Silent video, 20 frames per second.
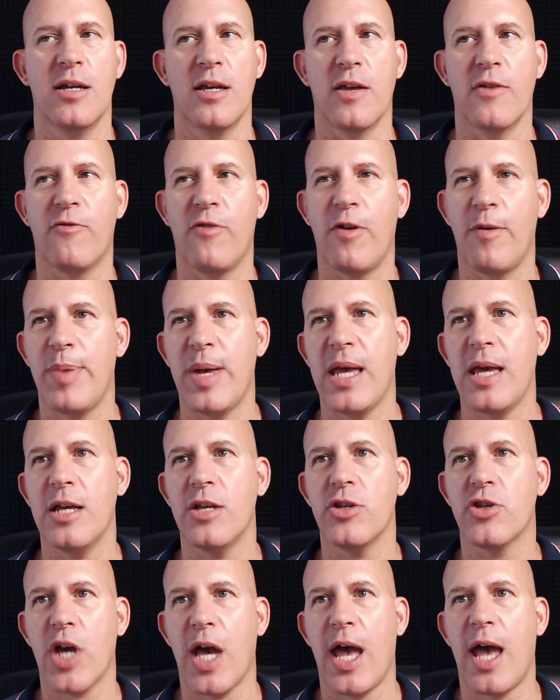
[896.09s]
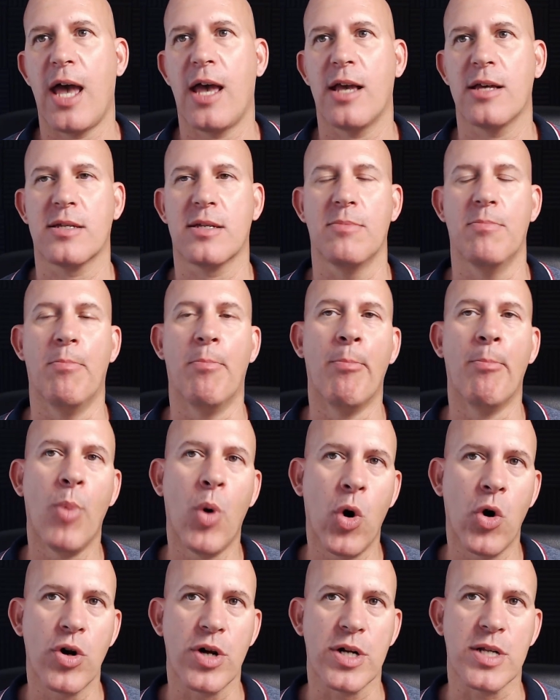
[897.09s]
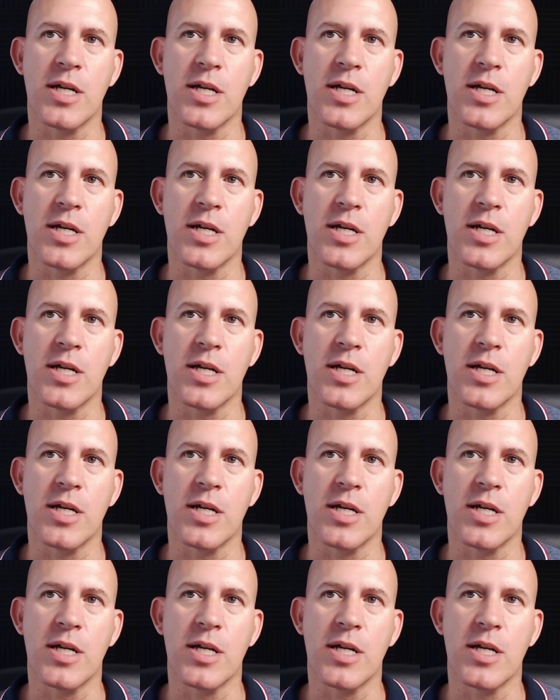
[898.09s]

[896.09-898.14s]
If a page has more